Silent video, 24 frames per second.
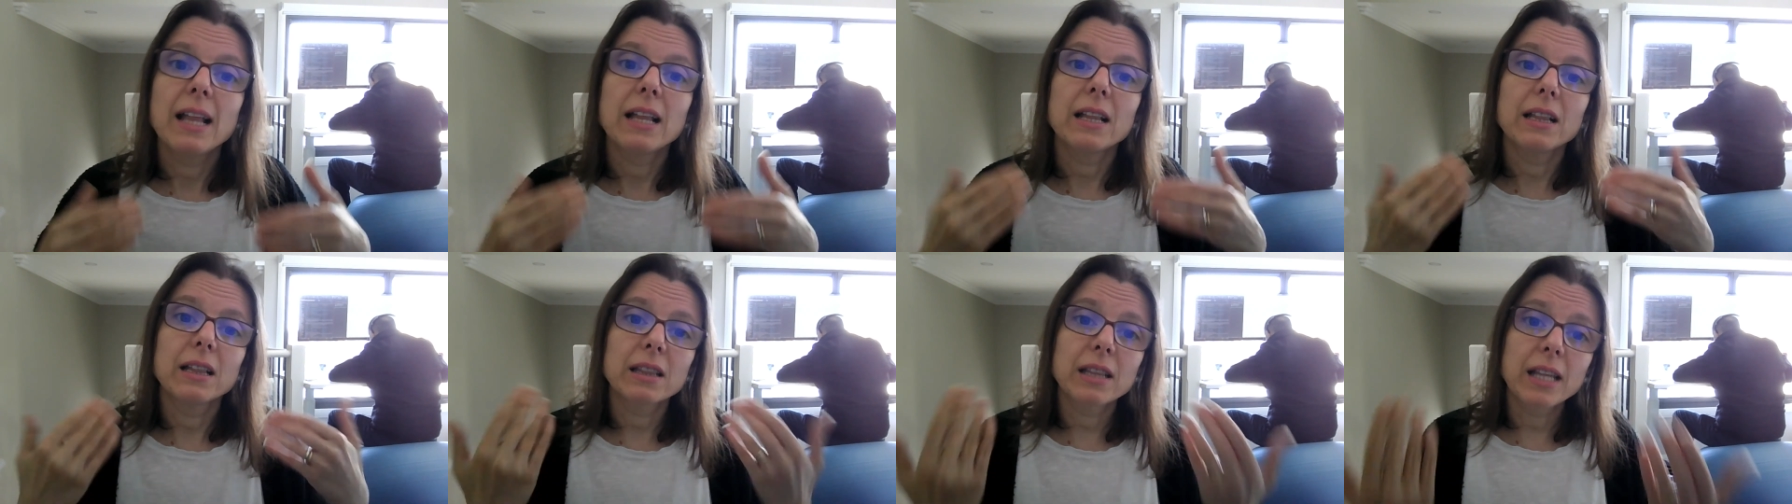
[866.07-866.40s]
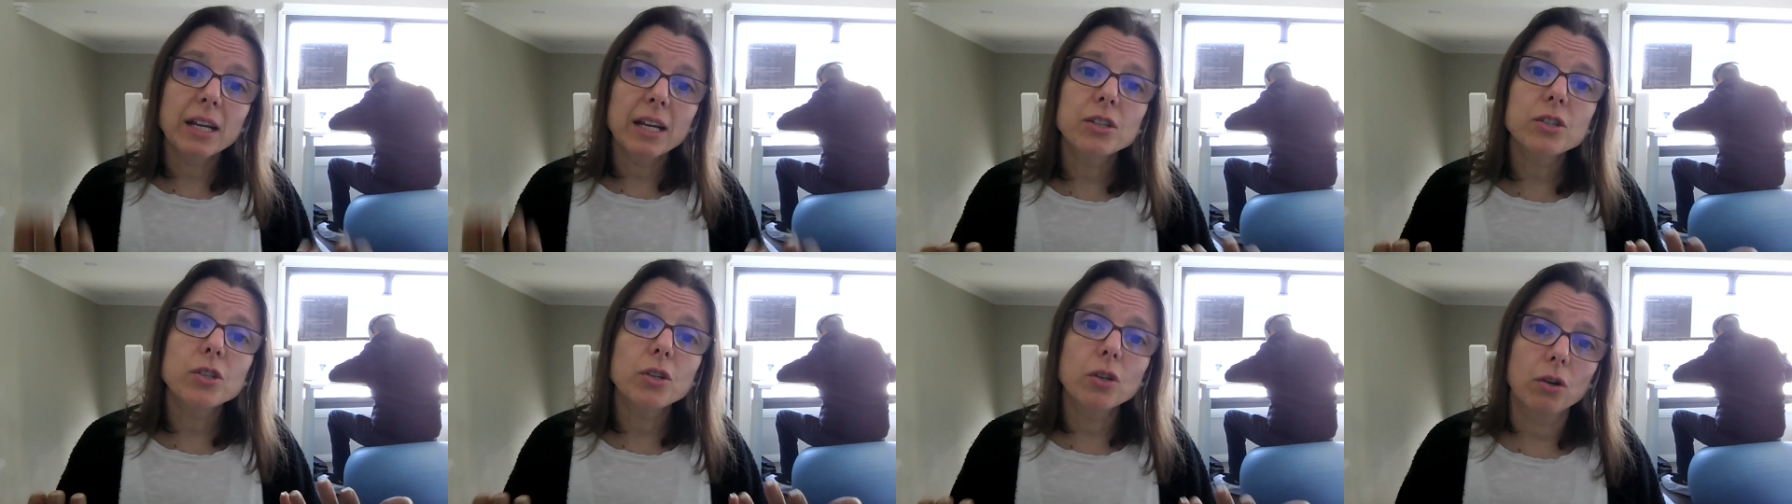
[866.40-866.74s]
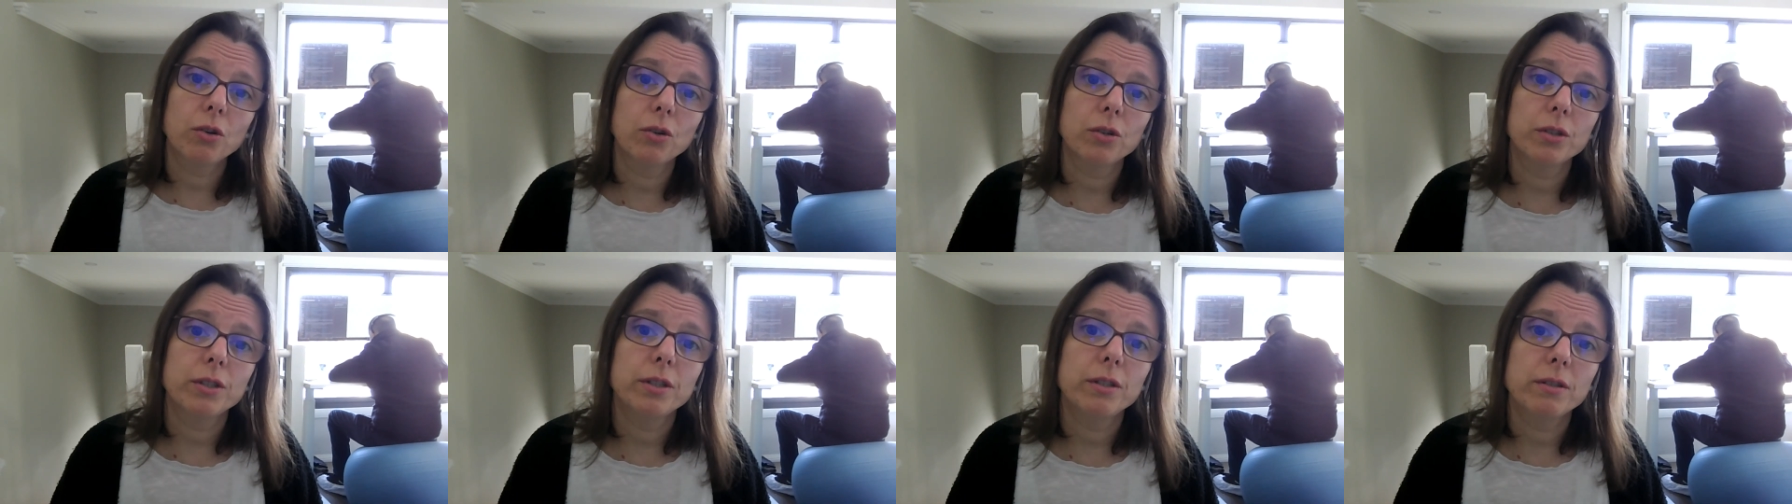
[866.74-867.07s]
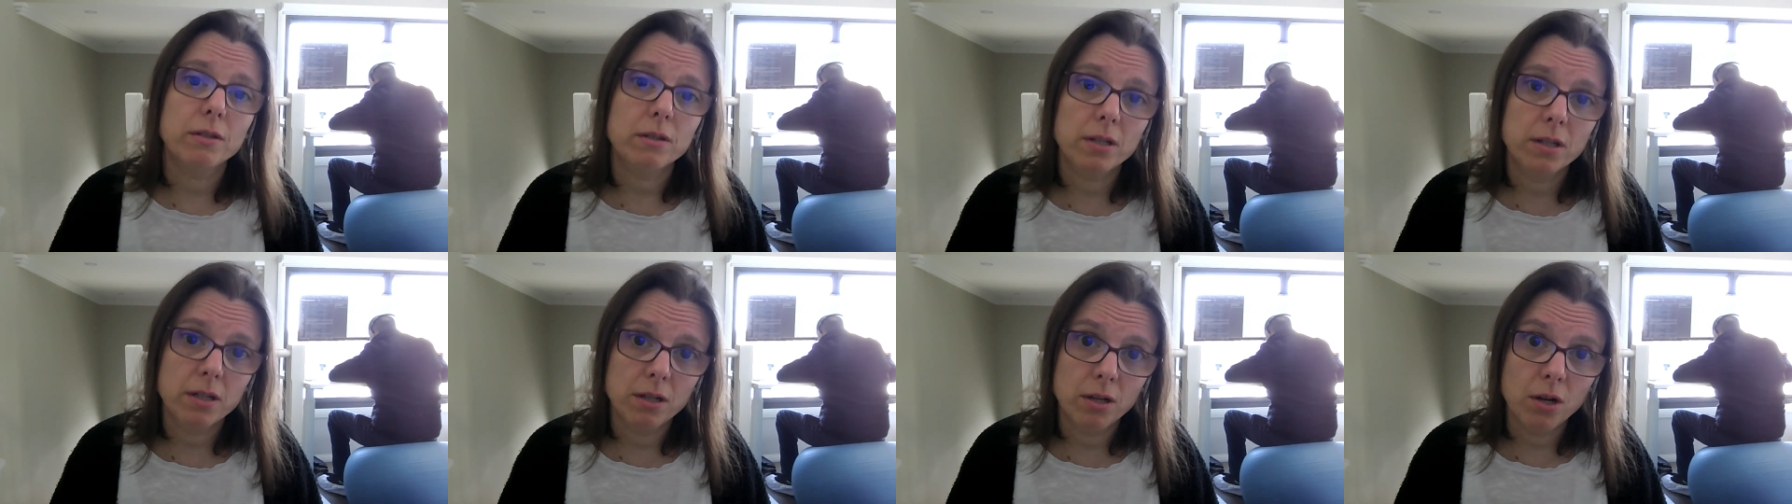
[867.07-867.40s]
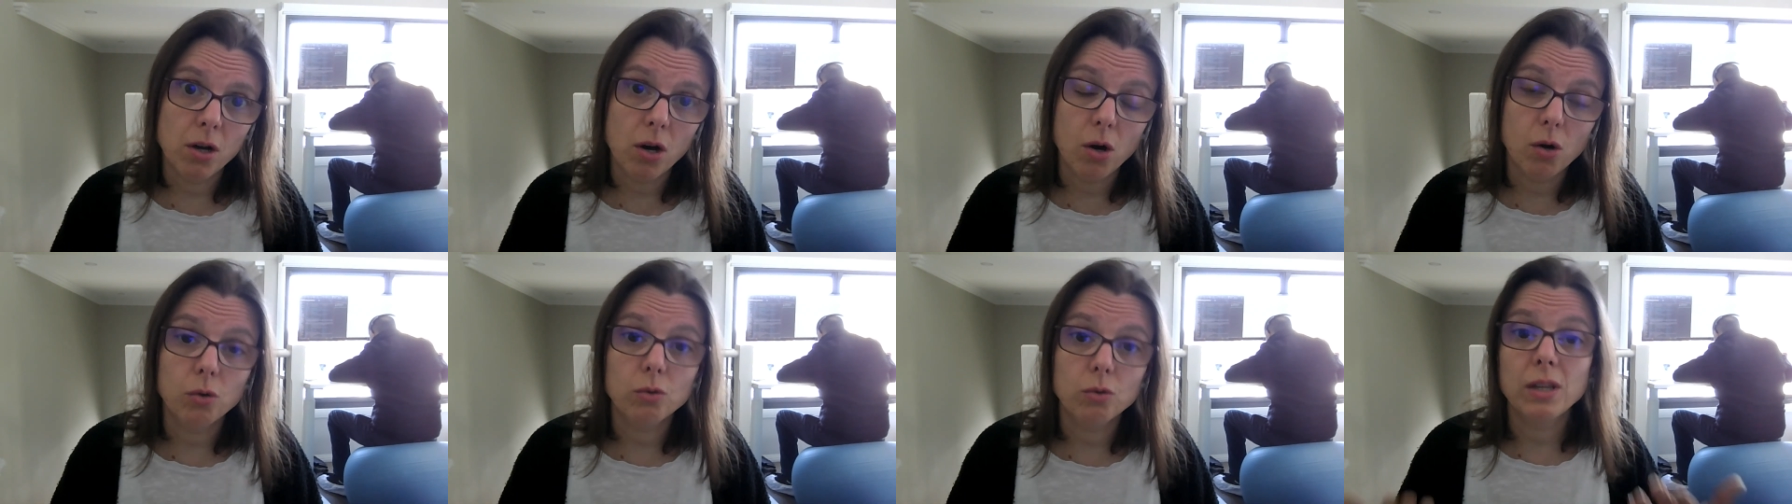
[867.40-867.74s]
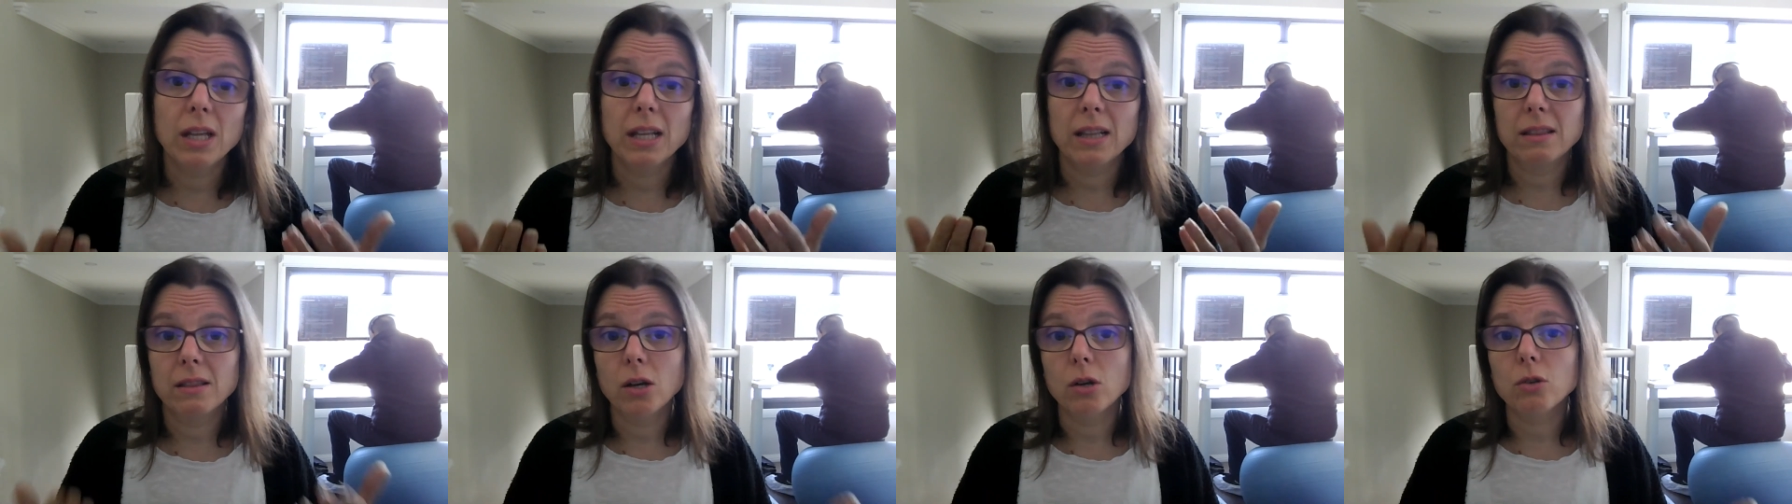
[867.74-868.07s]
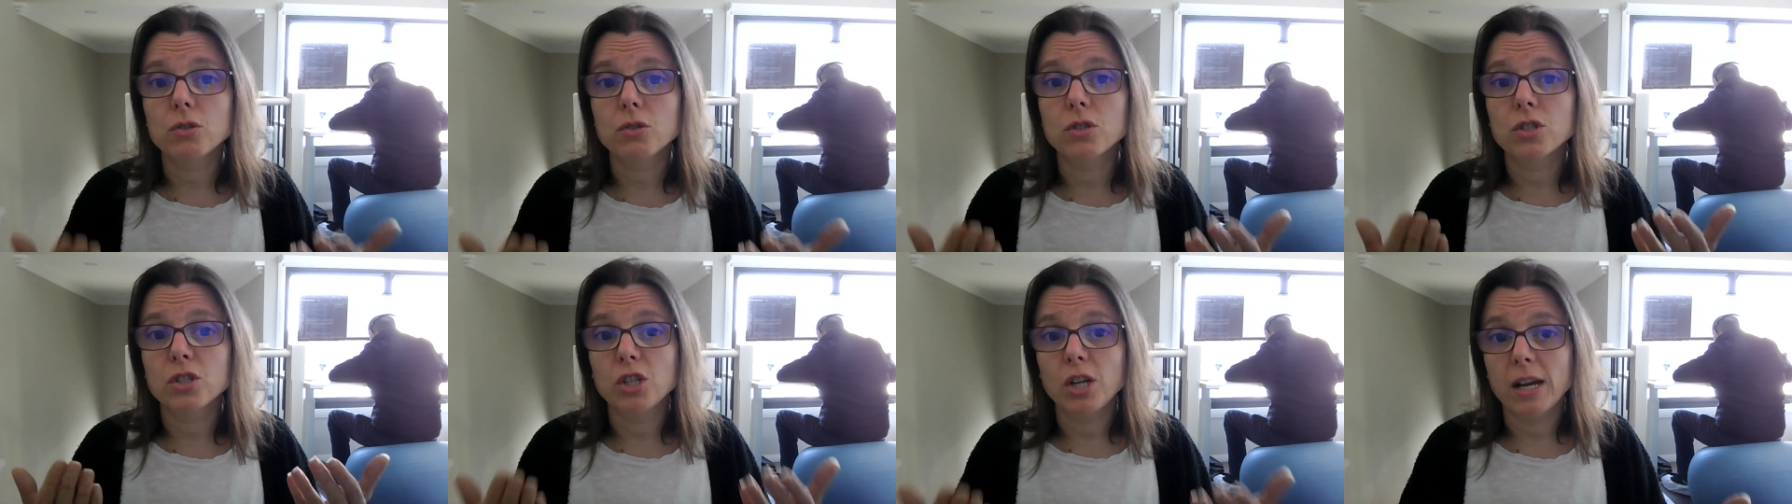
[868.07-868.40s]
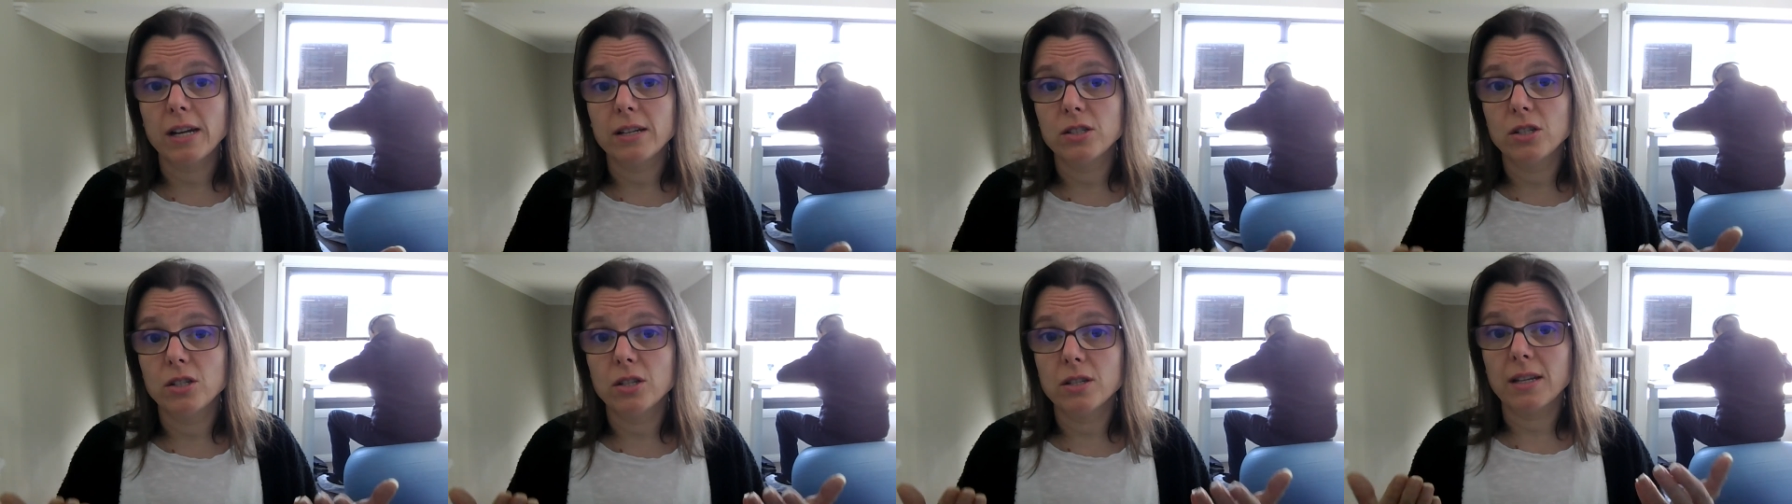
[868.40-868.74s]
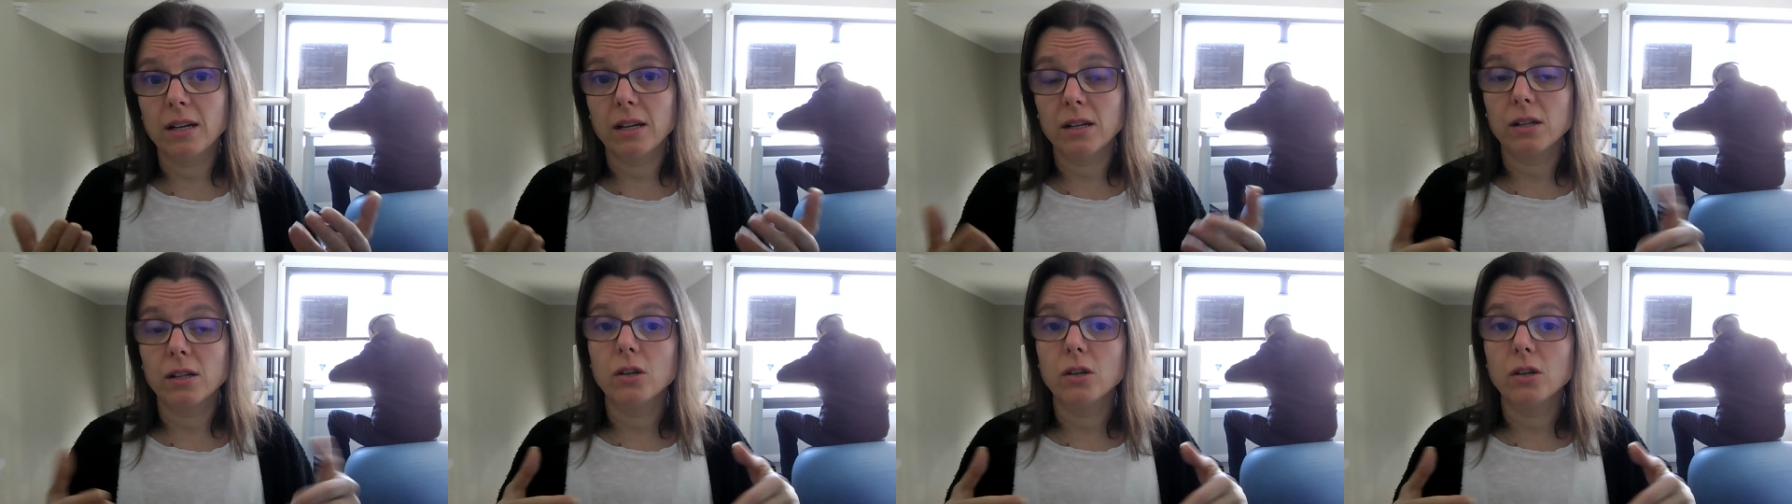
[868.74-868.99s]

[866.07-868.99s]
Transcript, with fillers: let your audience know that those changes are